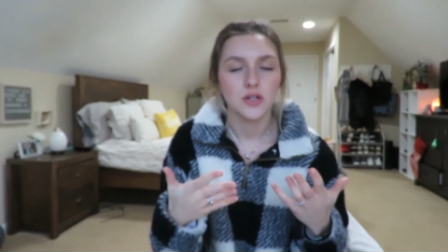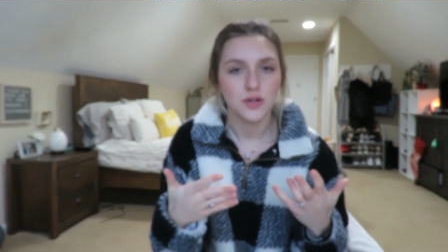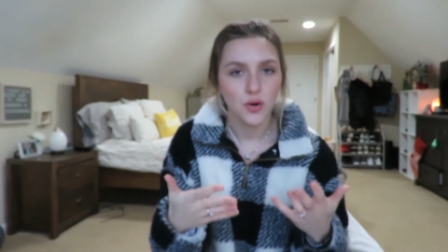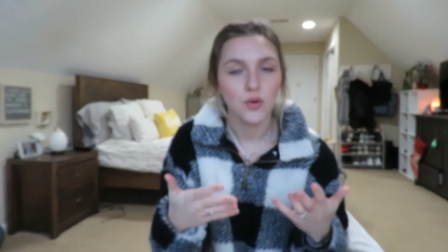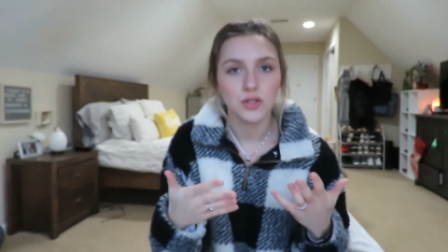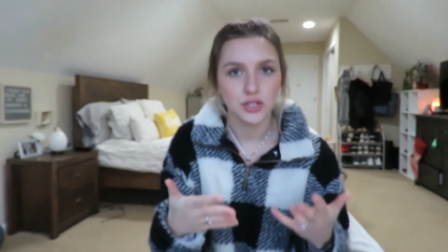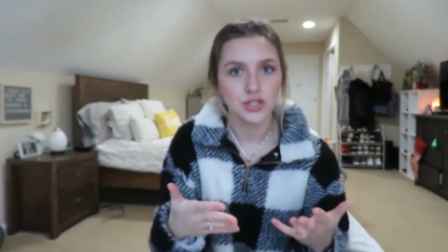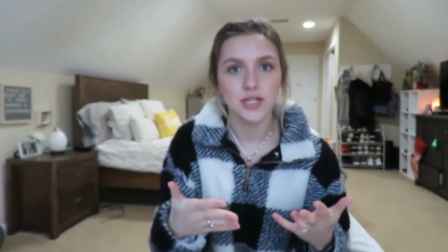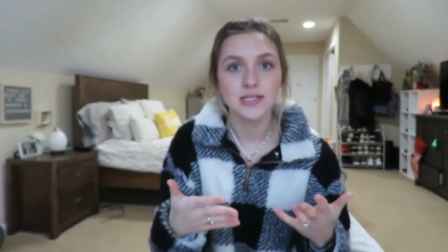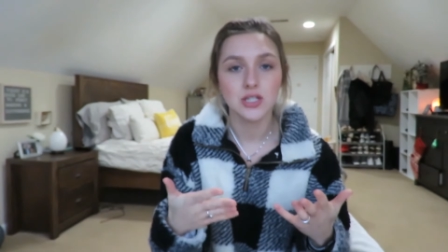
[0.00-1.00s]
holy
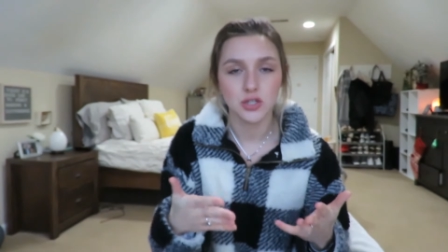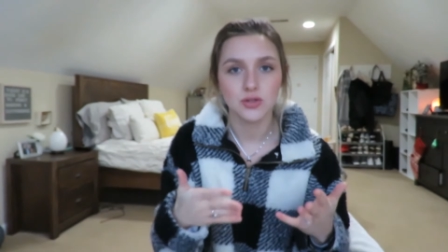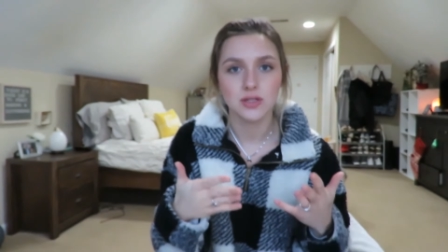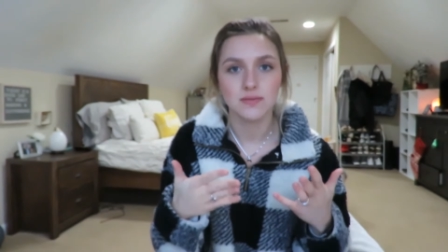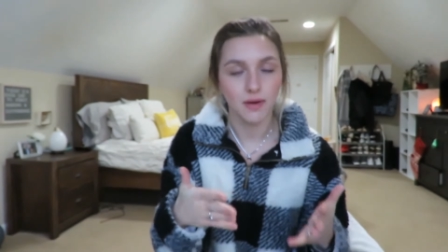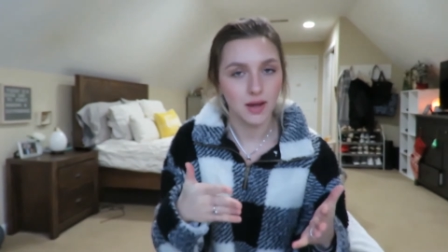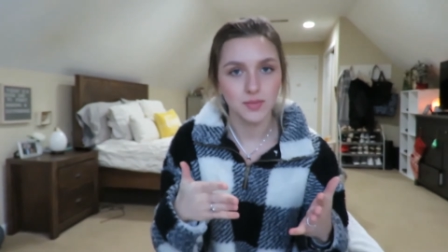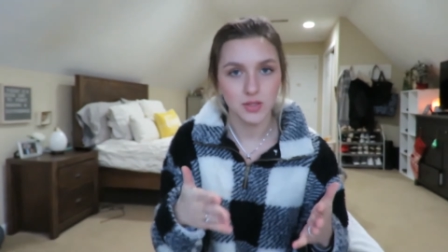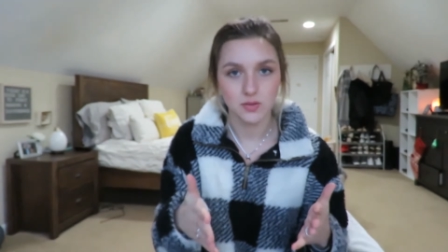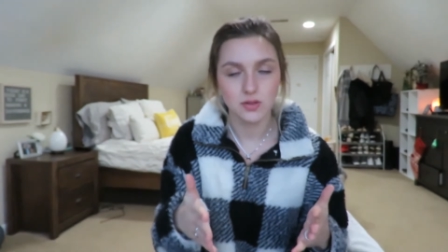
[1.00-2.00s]
shit, did you just find
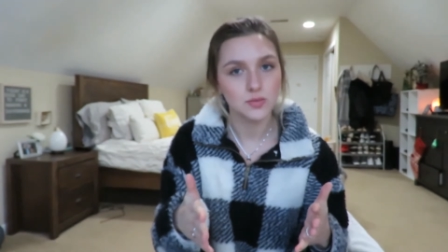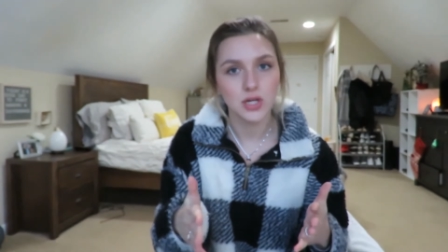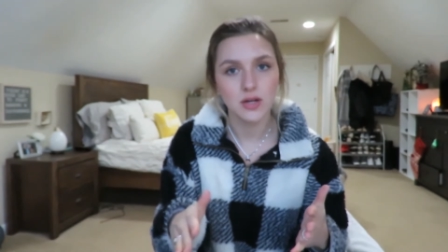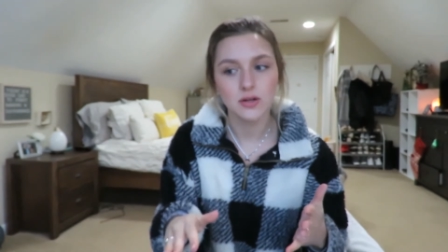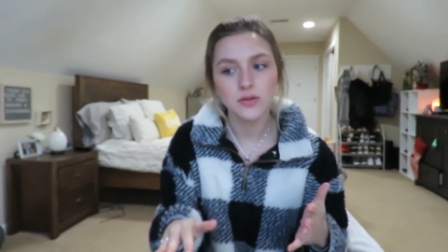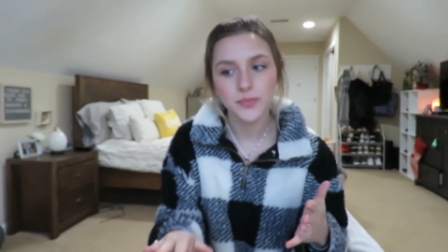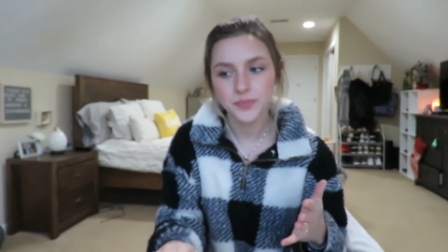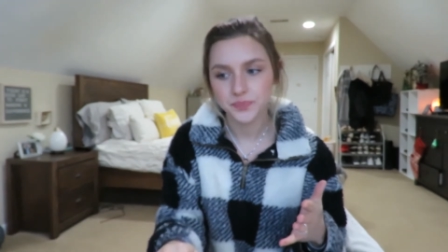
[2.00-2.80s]
my YouTube channel?